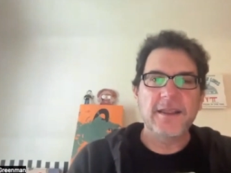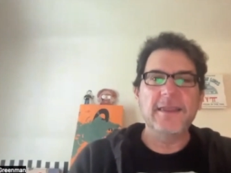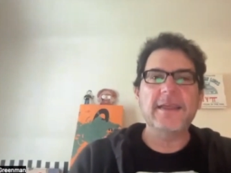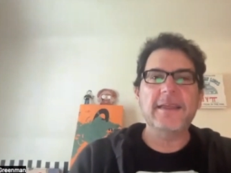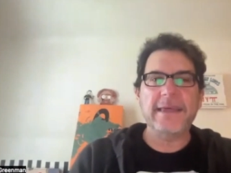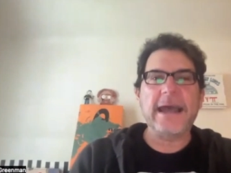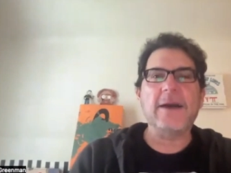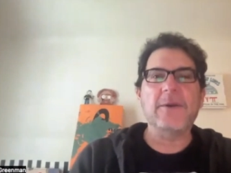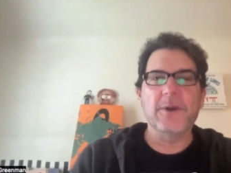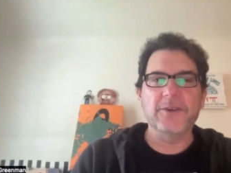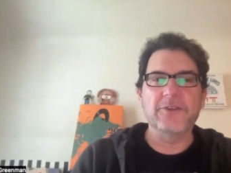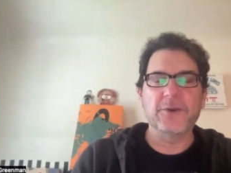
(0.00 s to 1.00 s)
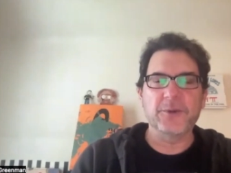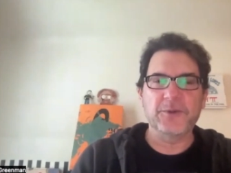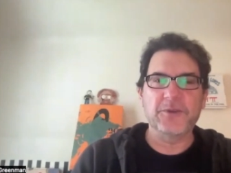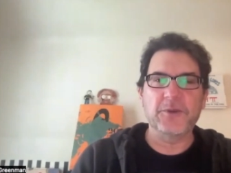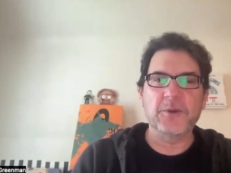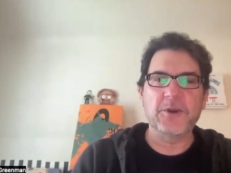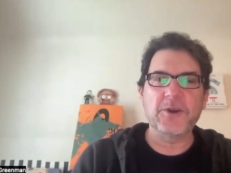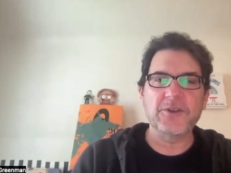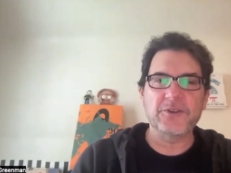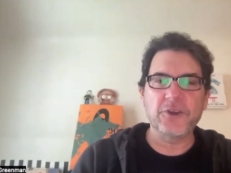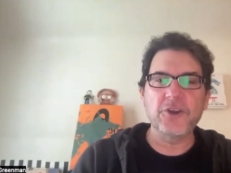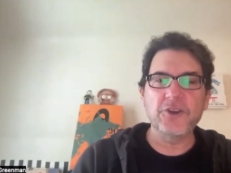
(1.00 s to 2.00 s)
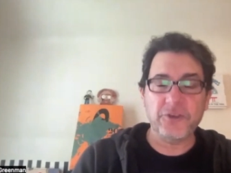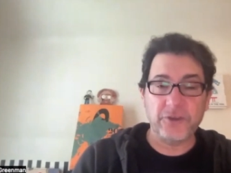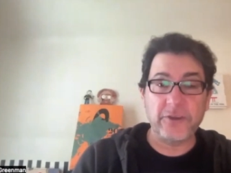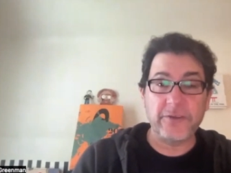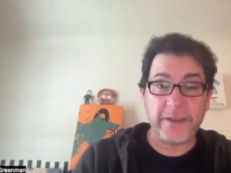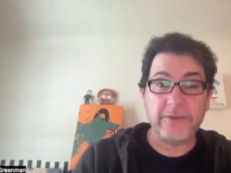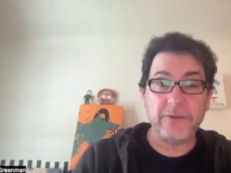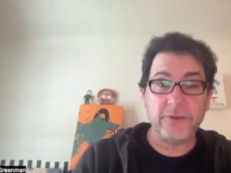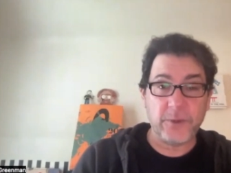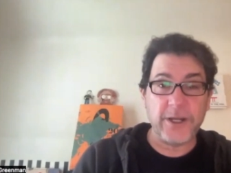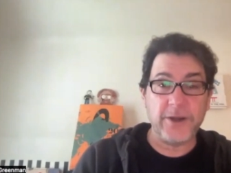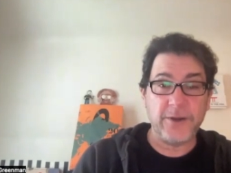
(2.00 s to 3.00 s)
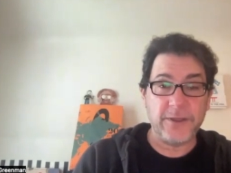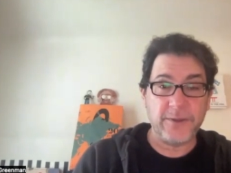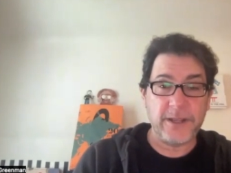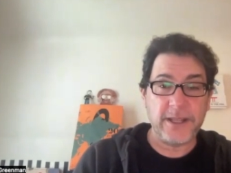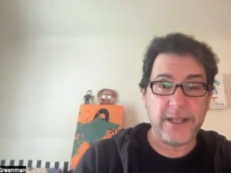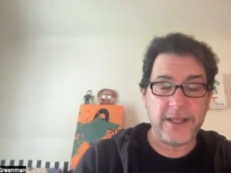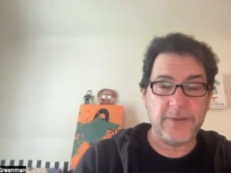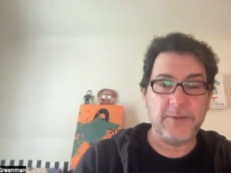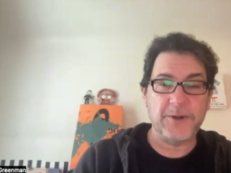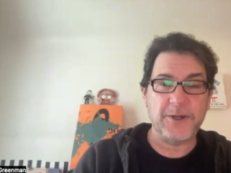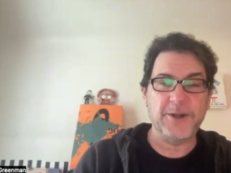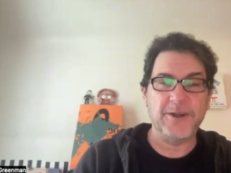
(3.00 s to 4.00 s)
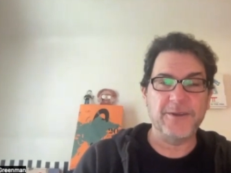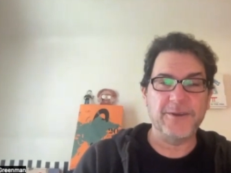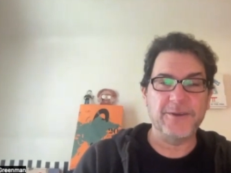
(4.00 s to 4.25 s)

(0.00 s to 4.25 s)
th- that one. So so what are so you so Sylvester's one of your three, and then what are your other